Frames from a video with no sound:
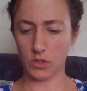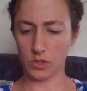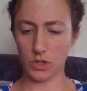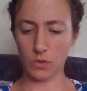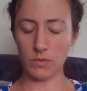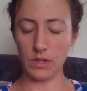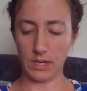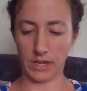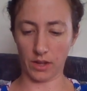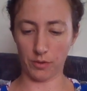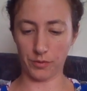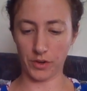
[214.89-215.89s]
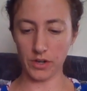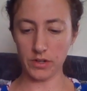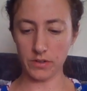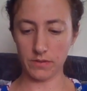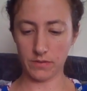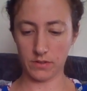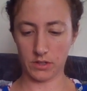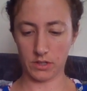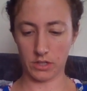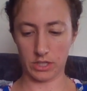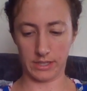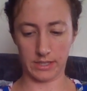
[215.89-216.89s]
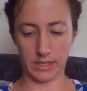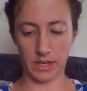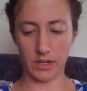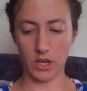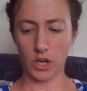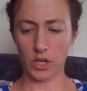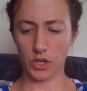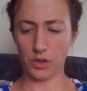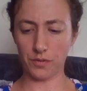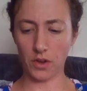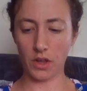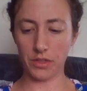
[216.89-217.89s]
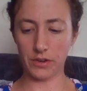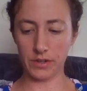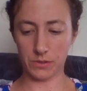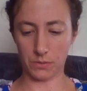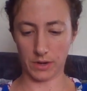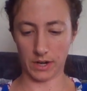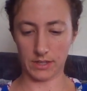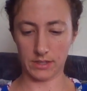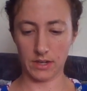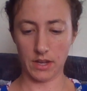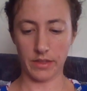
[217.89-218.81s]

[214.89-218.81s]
"Don't yell, Fern," she said. "Your father is right.